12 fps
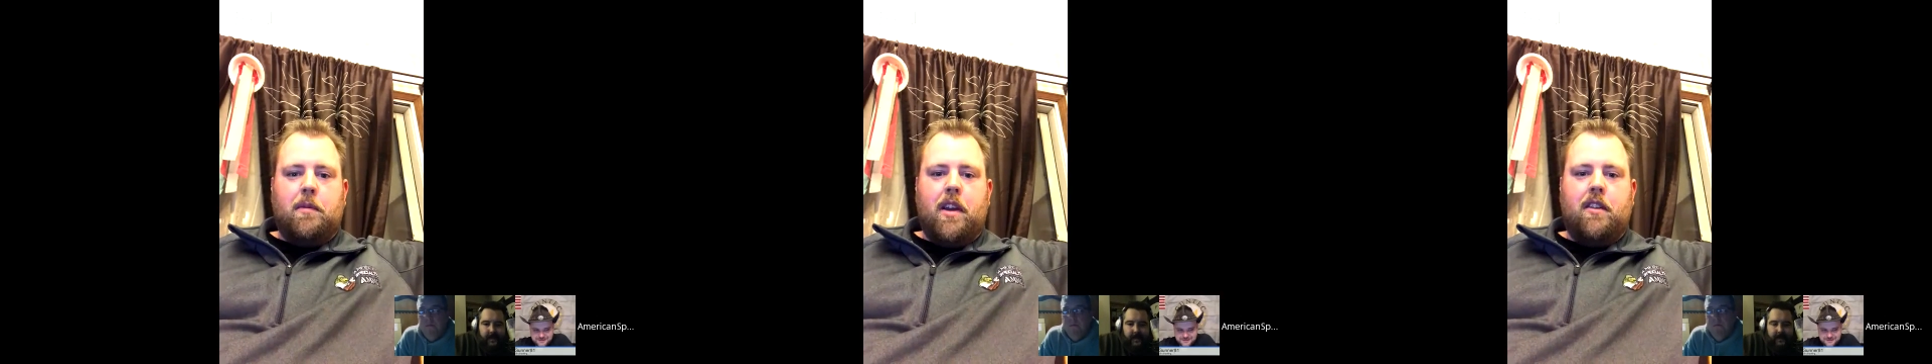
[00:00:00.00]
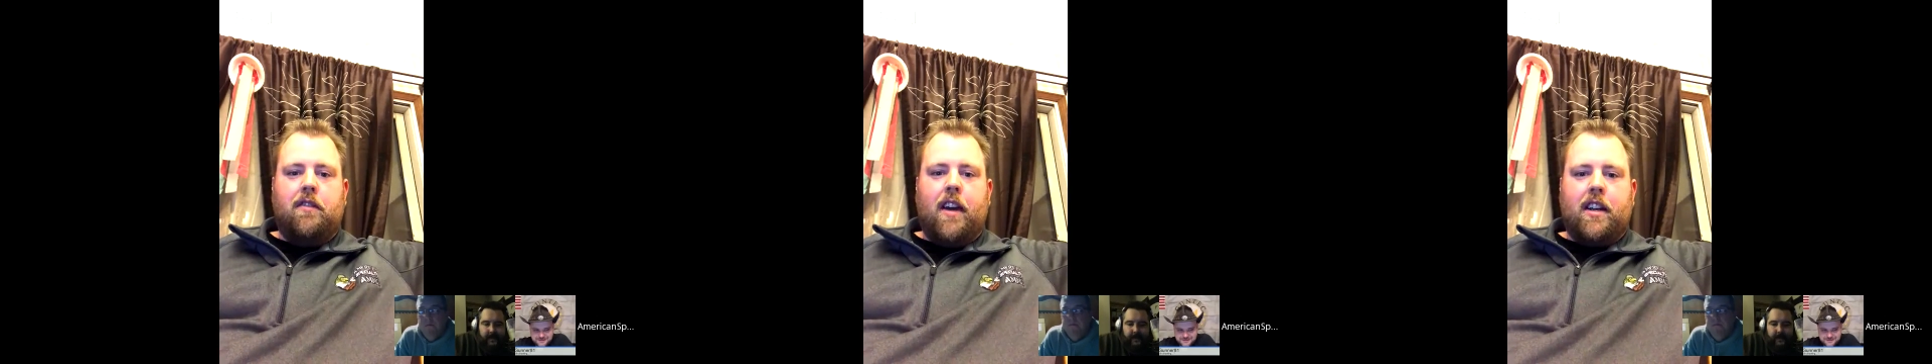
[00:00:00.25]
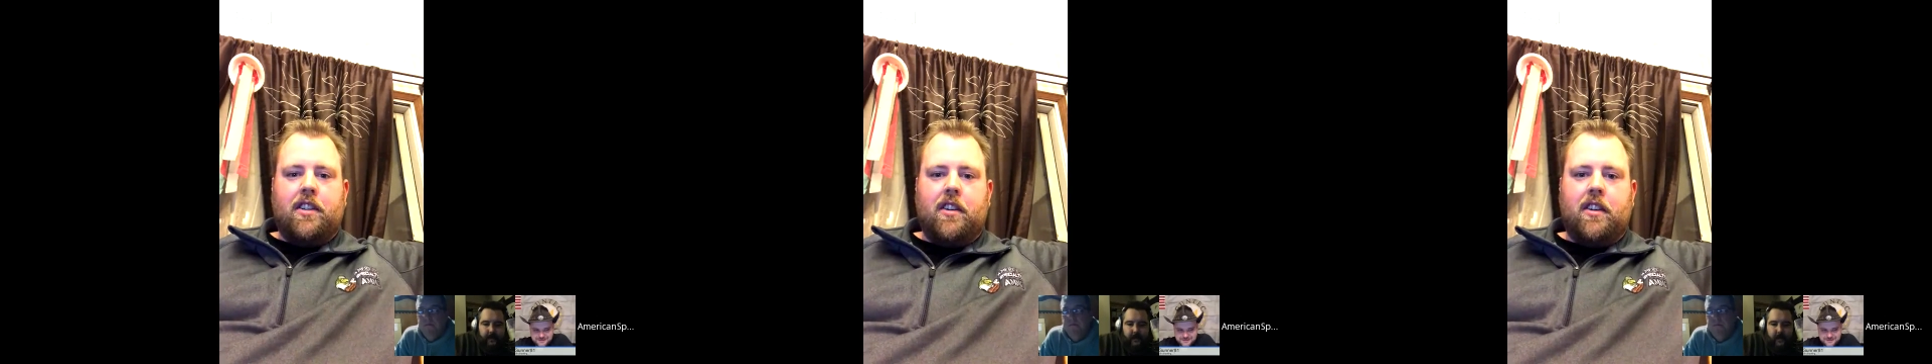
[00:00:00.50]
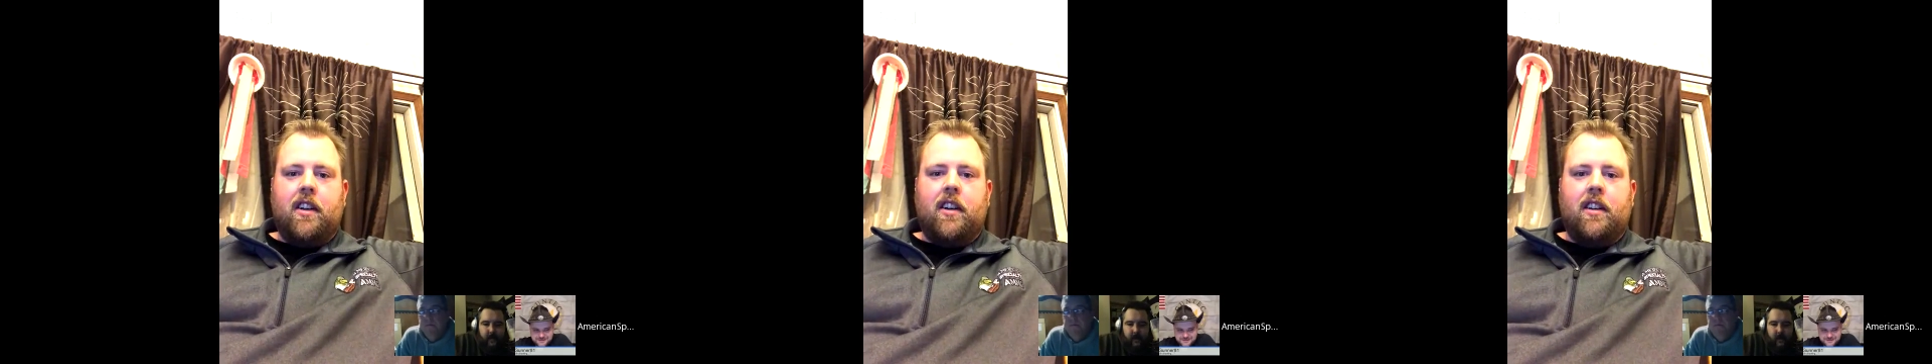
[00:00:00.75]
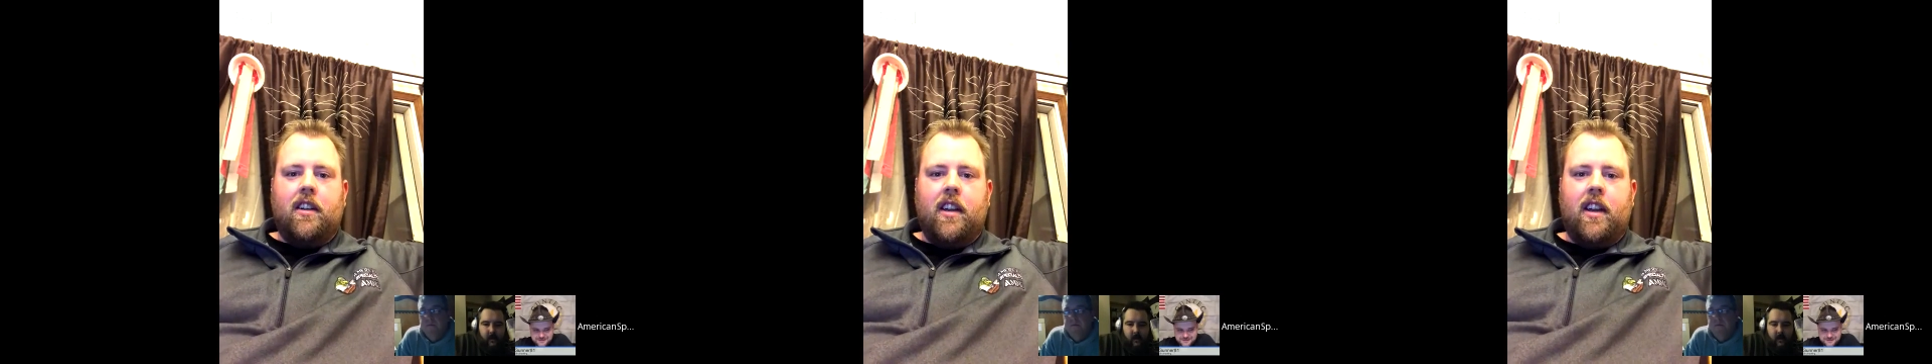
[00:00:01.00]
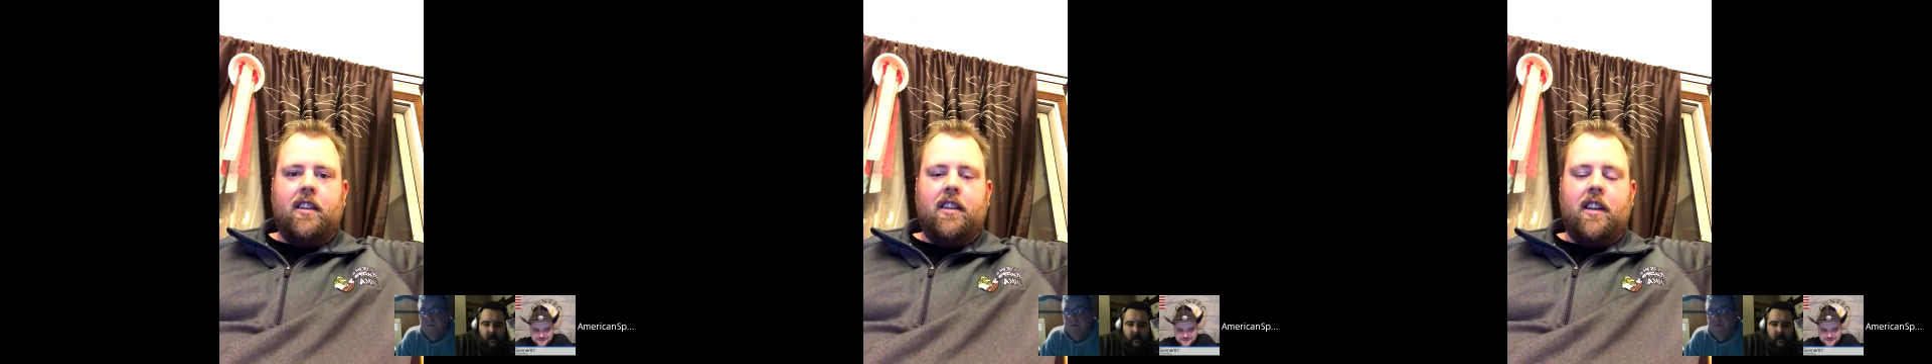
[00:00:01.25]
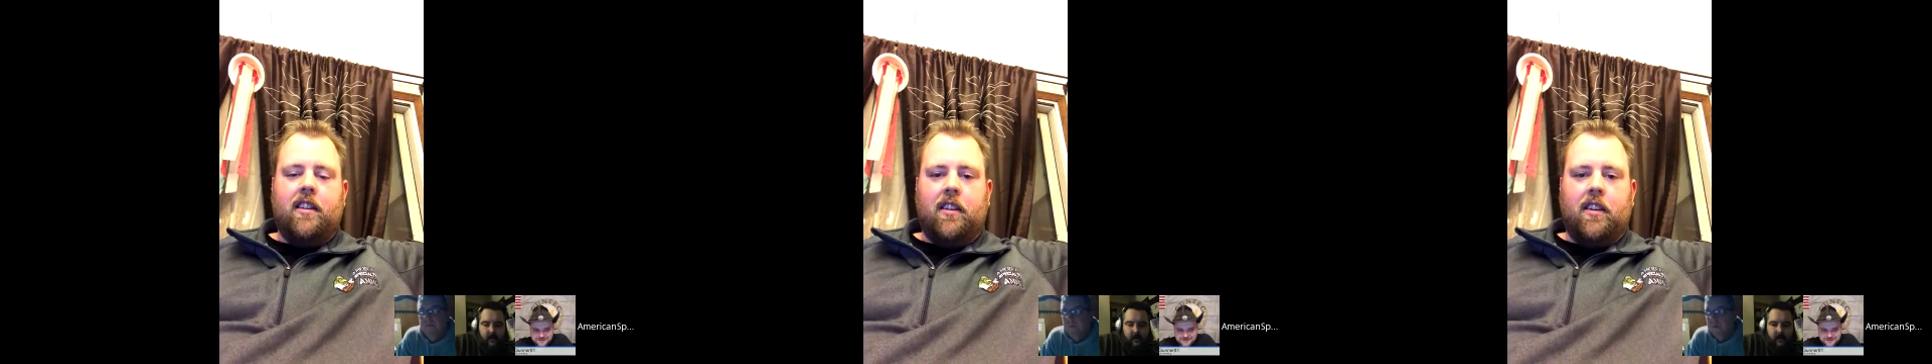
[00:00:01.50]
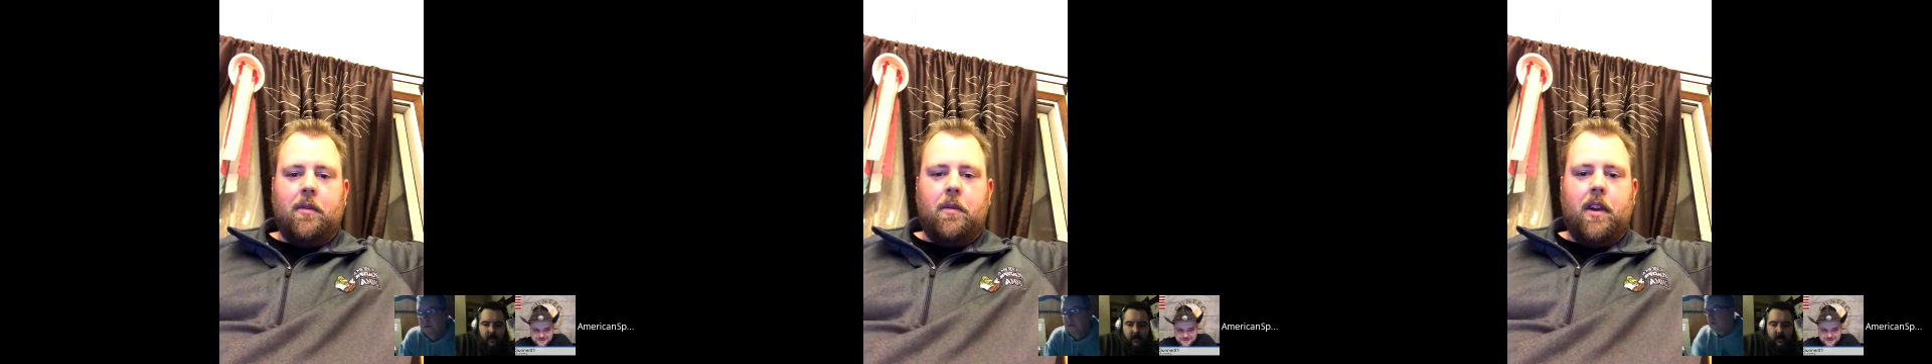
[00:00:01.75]
manufacturer and dealer.
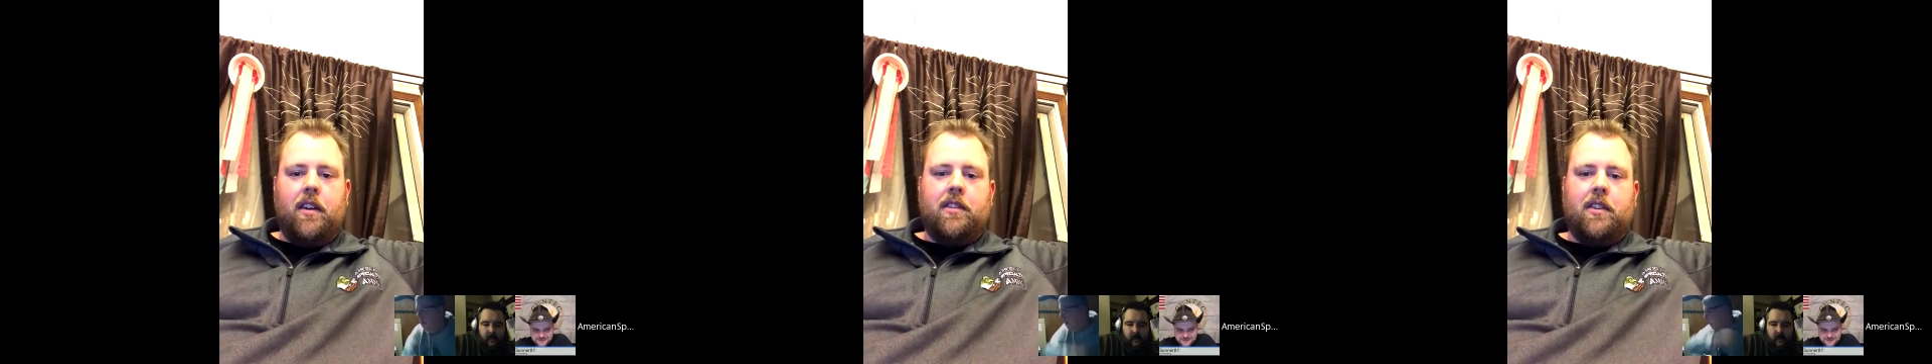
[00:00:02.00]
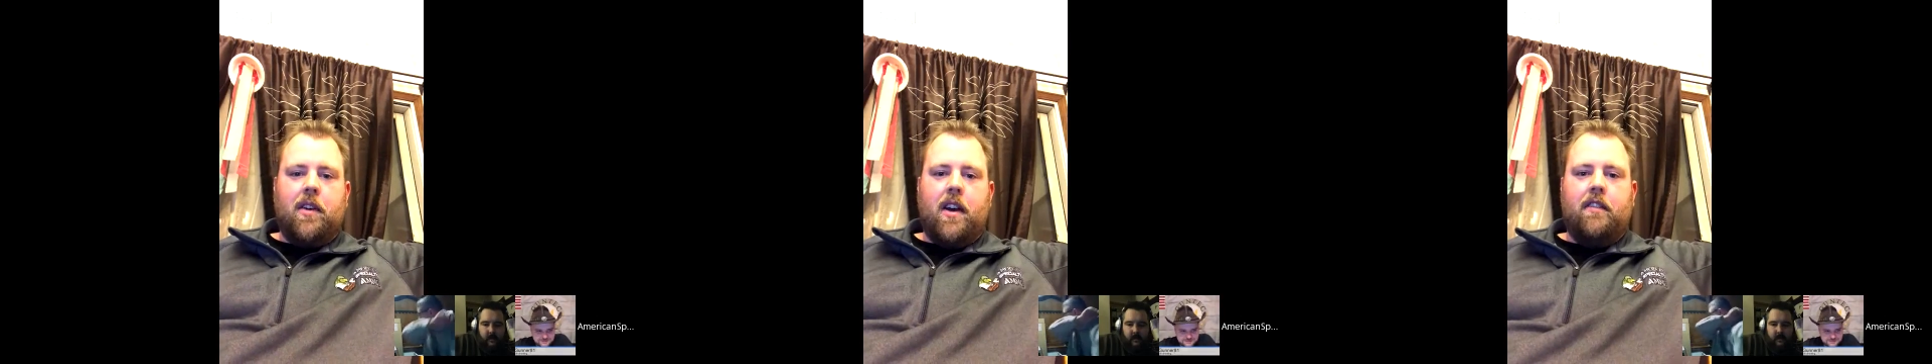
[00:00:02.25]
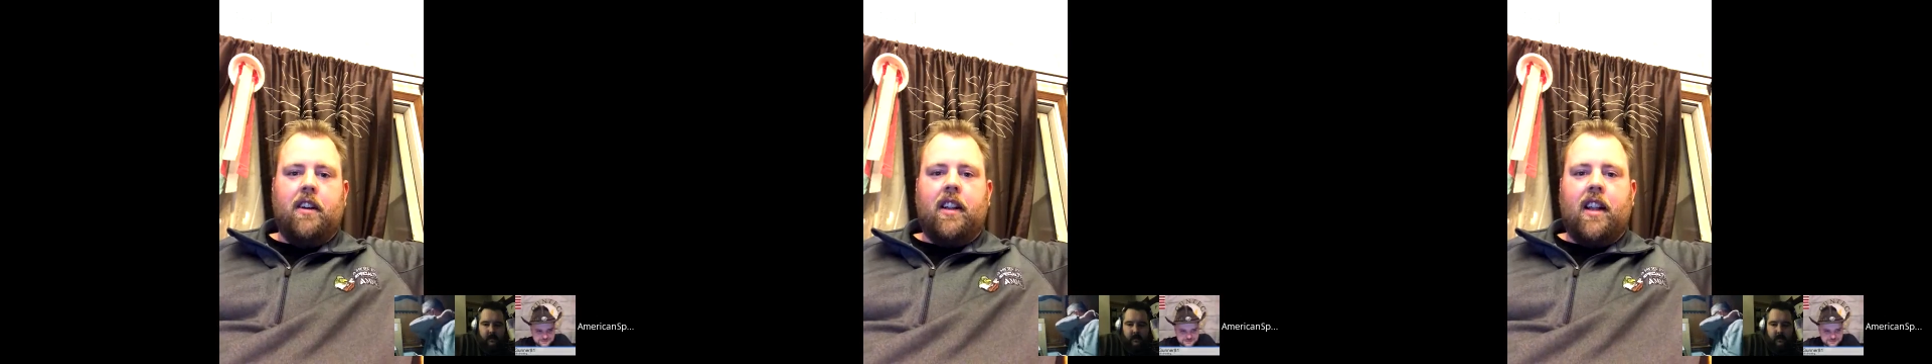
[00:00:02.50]
We also have a class.